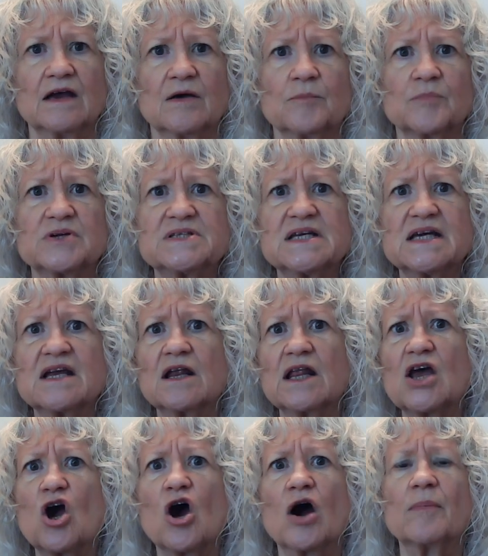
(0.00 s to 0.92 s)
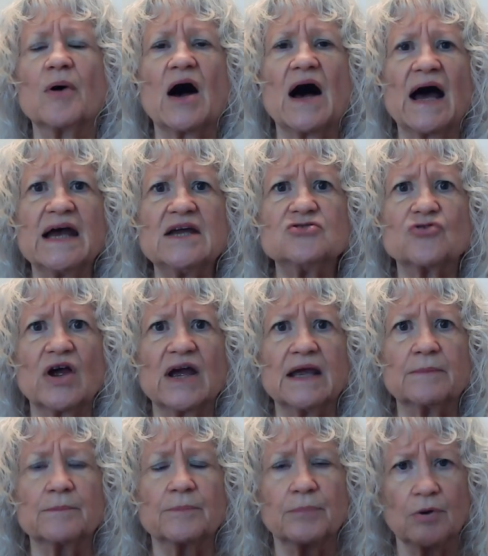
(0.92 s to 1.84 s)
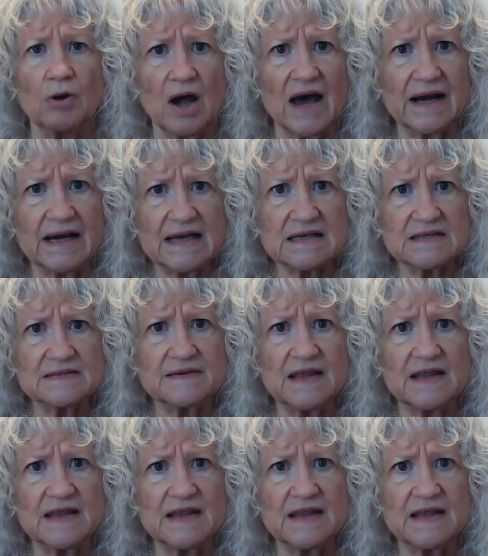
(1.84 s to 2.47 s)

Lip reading: particularly carbohydrate products